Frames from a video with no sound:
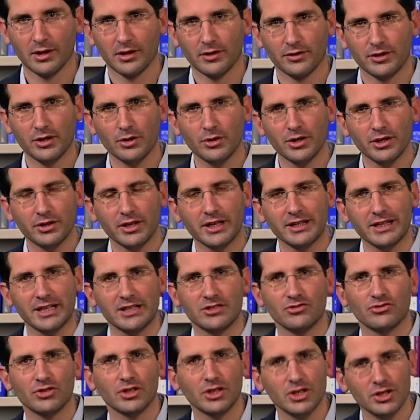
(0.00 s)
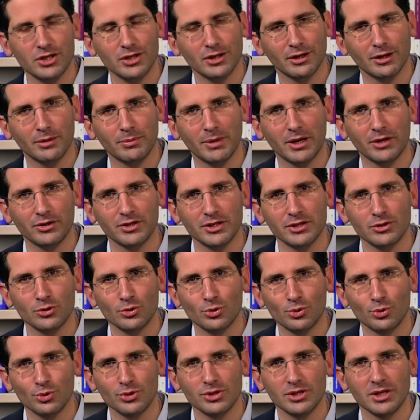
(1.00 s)
The only thing that's traditional about this
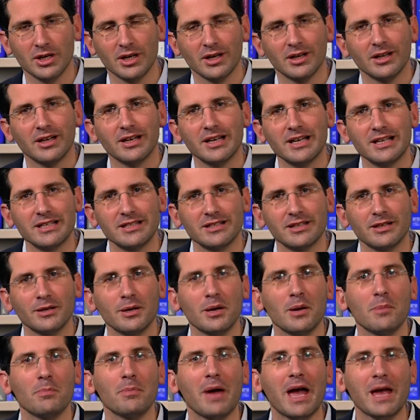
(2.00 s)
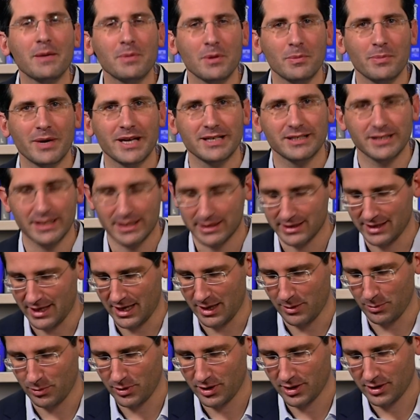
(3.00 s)
course is the paper-based
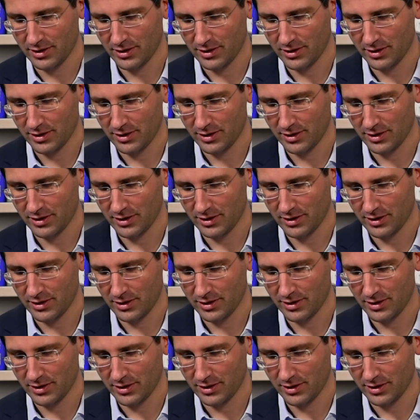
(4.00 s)
exam